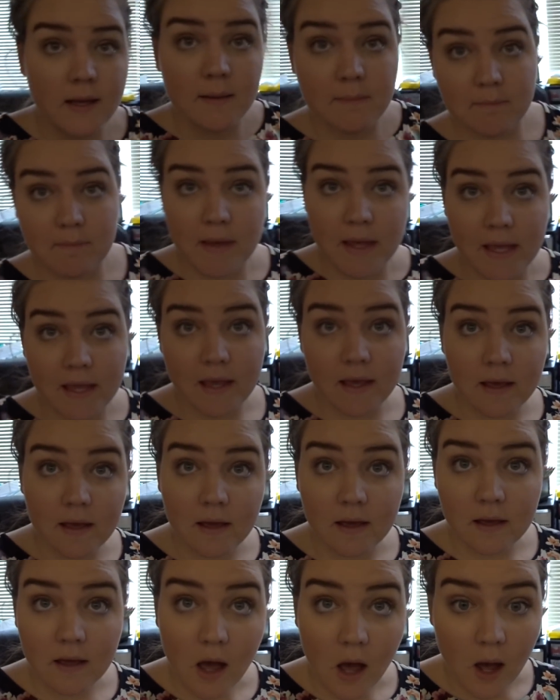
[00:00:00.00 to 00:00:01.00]

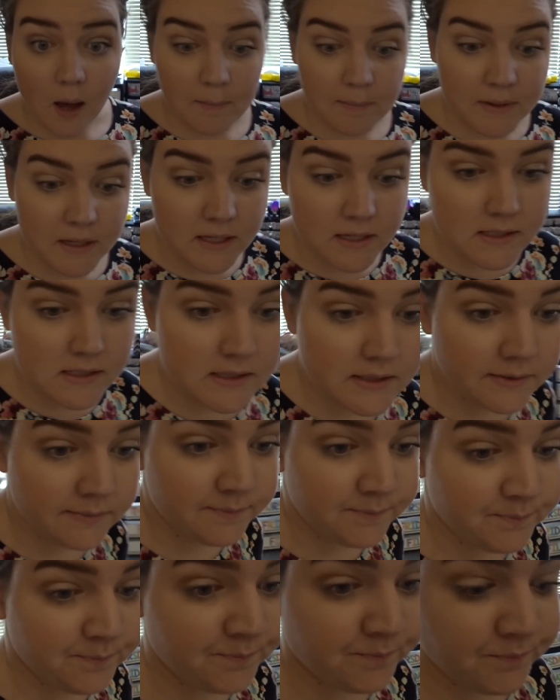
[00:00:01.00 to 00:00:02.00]
making copies
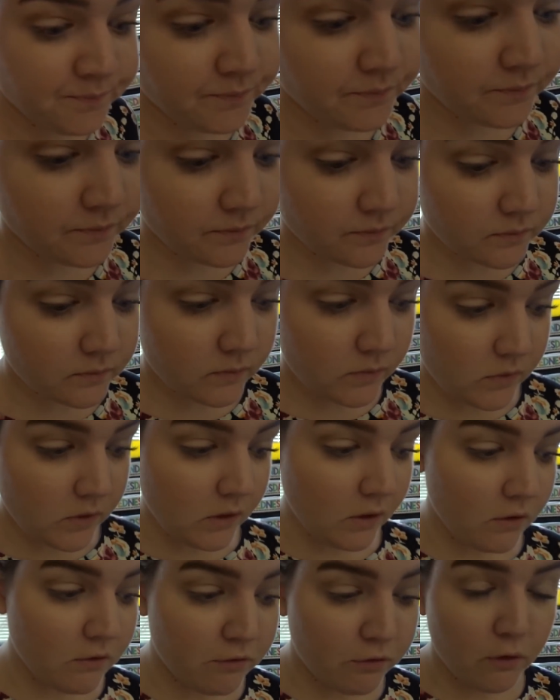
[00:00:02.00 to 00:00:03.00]

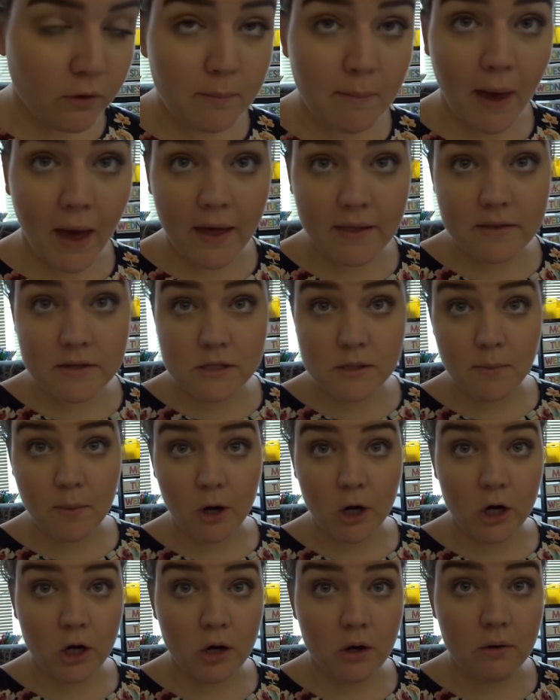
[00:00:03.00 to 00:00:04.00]
for math
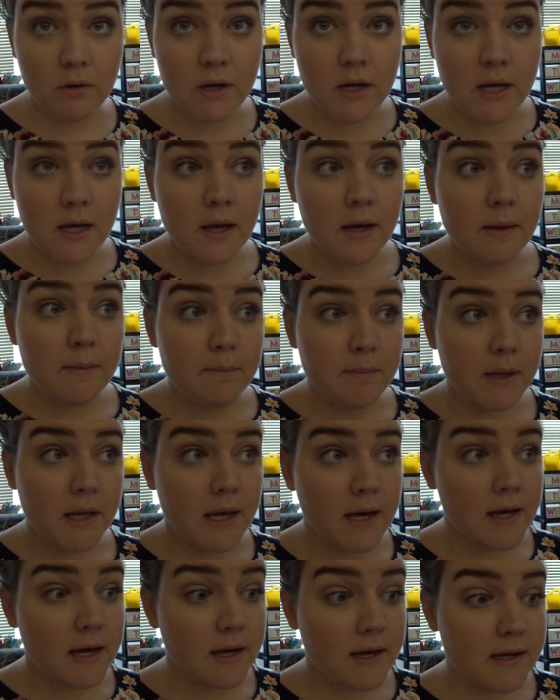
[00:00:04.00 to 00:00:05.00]
tomorrow
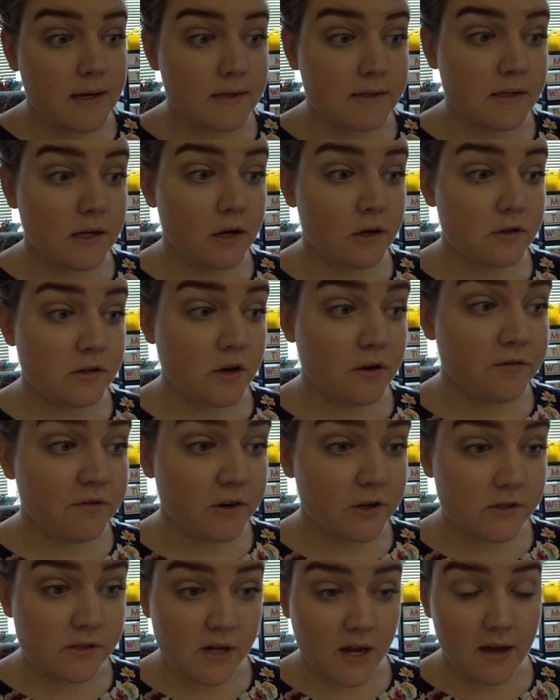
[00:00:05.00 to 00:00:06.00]
because it is our
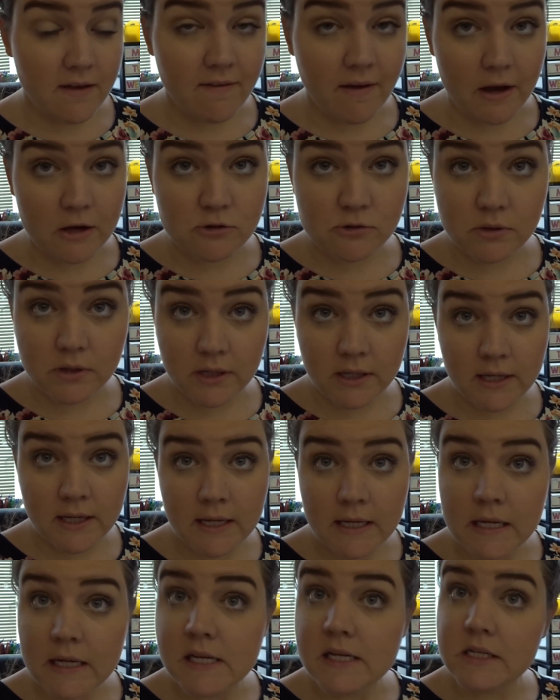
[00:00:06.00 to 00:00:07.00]
first day of actually
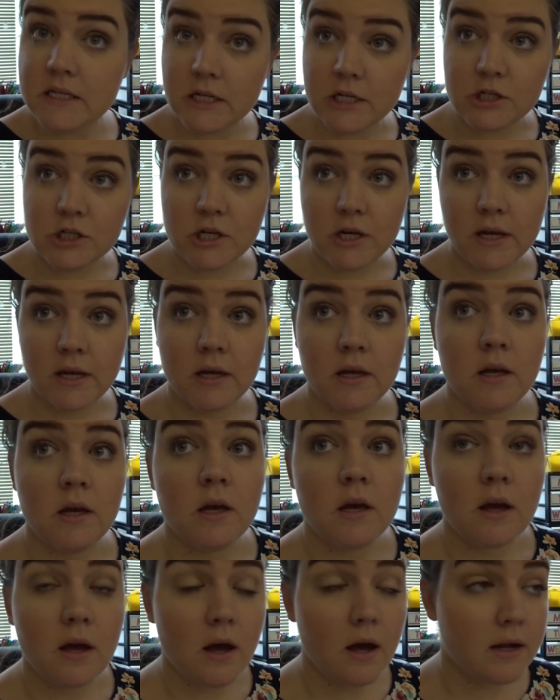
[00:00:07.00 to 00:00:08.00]
teaching
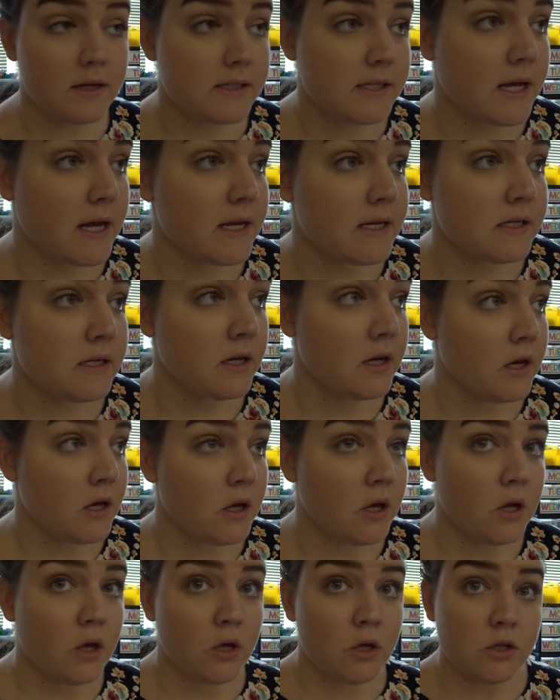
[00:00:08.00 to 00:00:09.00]
content.
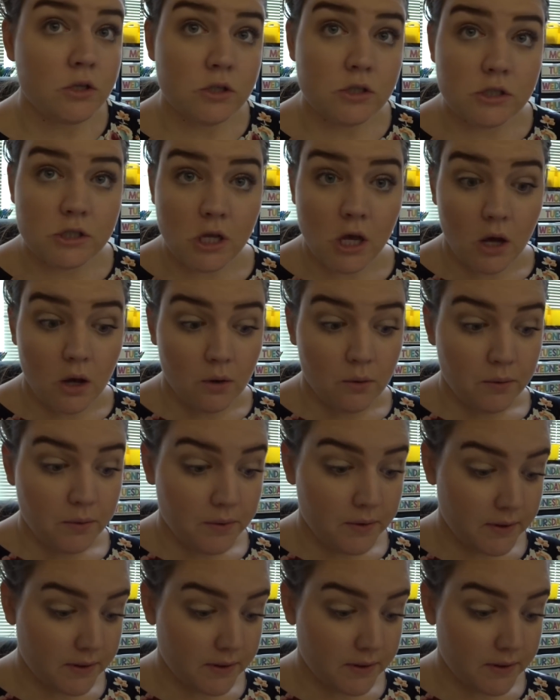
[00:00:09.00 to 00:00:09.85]
So